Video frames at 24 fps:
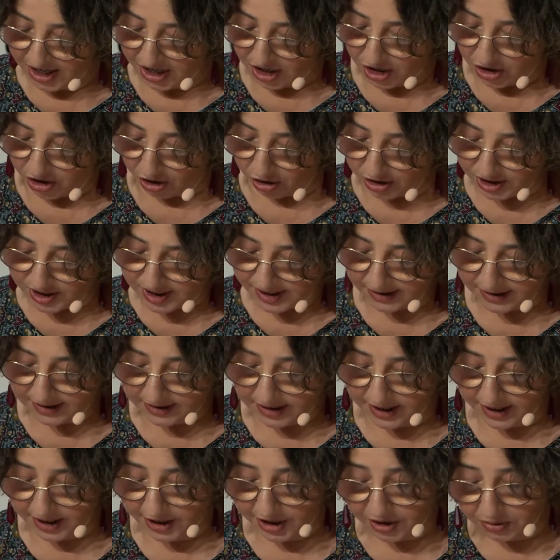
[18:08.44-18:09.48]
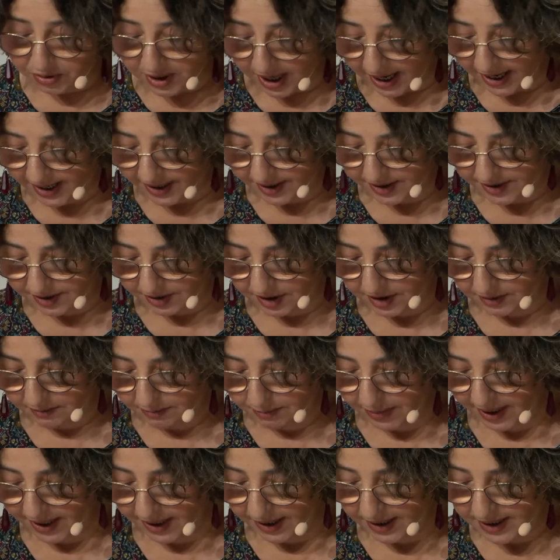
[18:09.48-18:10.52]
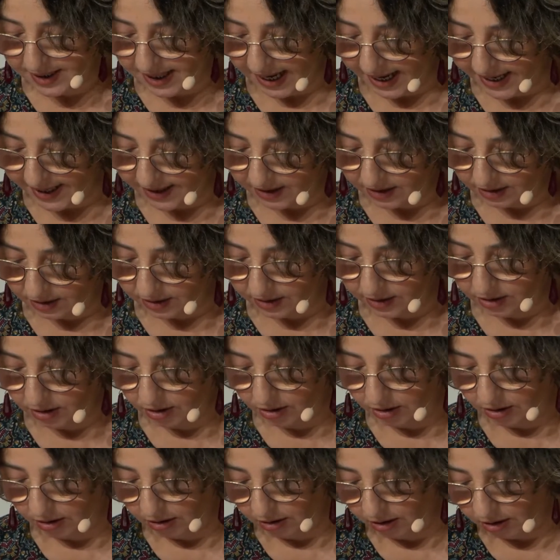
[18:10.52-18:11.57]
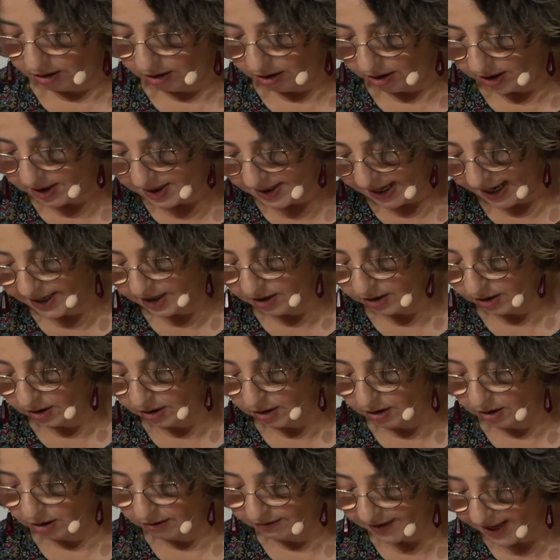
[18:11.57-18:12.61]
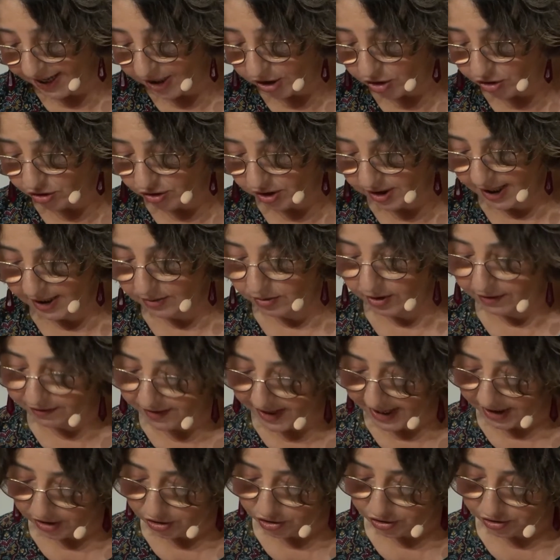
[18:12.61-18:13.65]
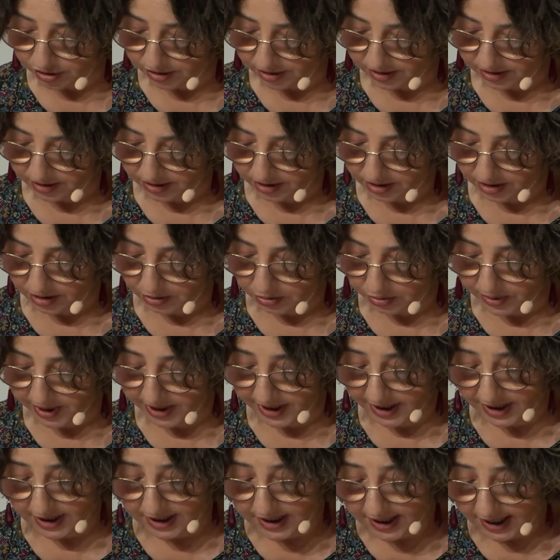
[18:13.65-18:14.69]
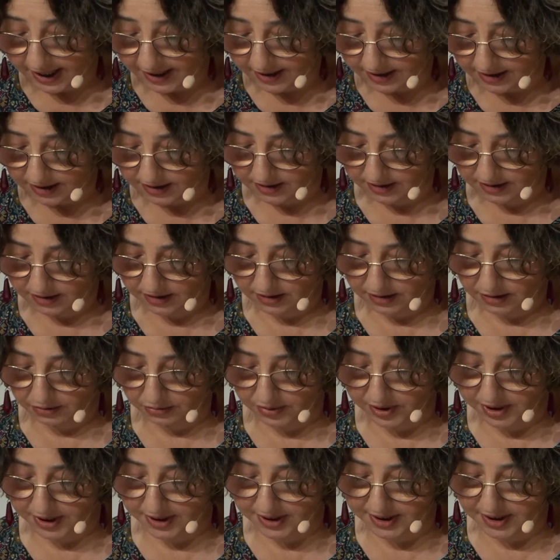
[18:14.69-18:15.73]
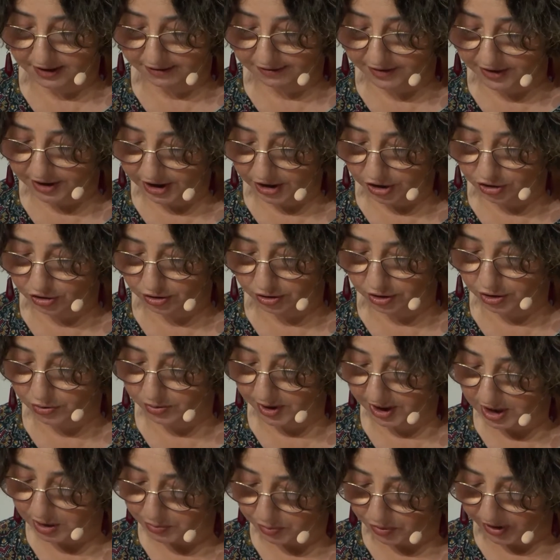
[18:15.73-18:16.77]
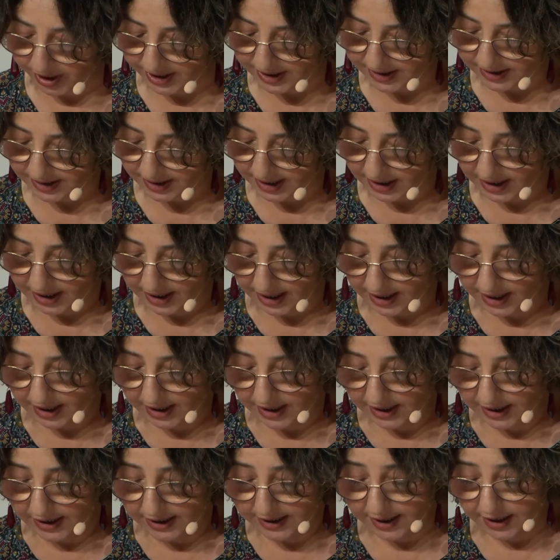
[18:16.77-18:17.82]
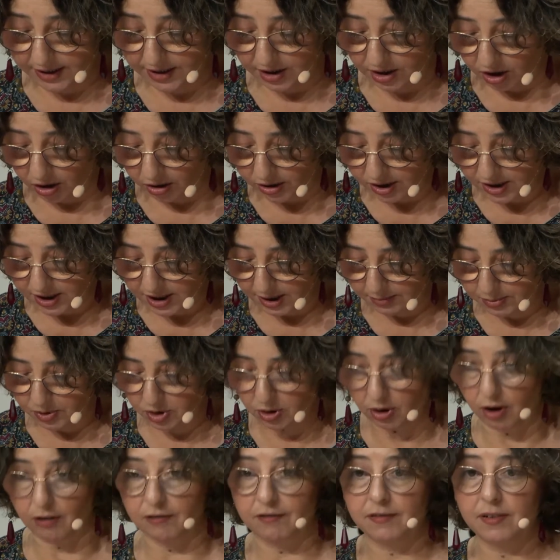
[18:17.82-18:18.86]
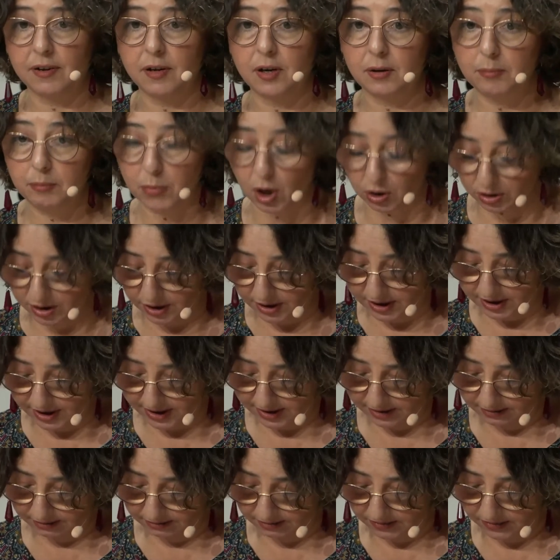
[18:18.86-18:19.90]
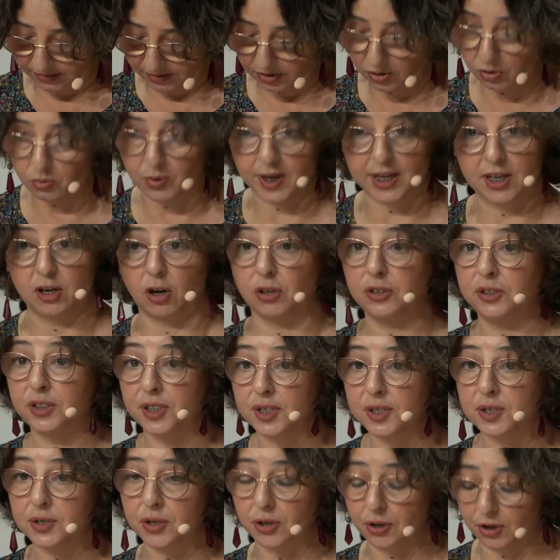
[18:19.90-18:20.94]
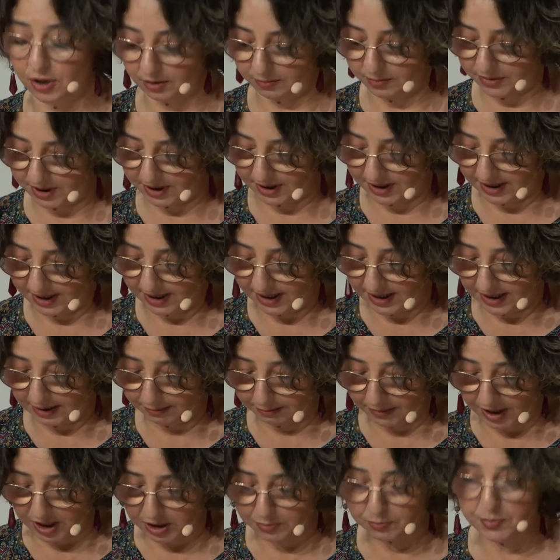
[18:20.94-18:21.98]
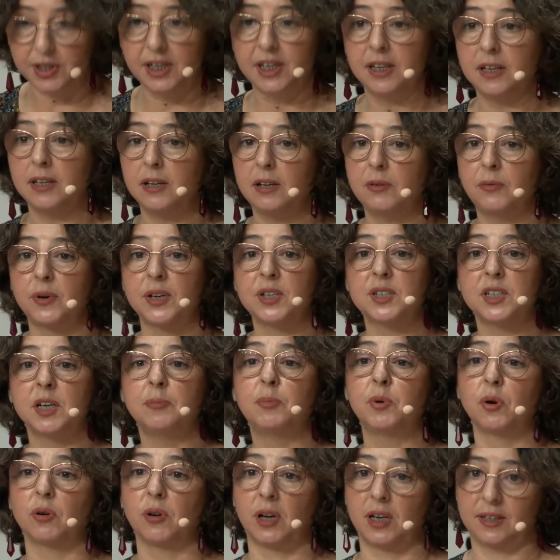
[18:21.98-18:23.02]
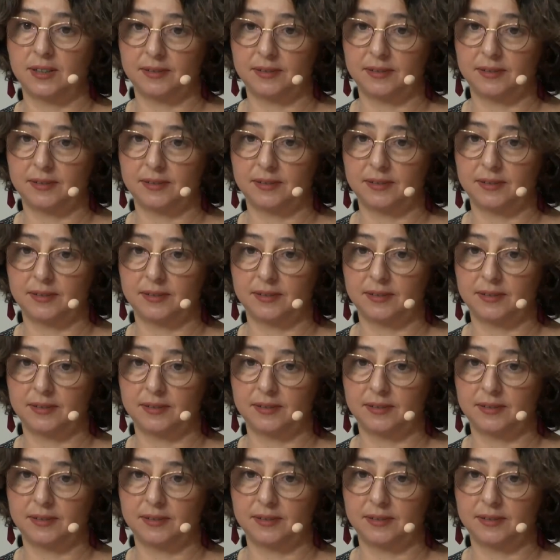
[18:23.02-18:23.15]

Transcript: Constantly united by a cycle of action and reflection, we intend with this definition to express that the concept of bonding, when not disturbed, must be reciprocal.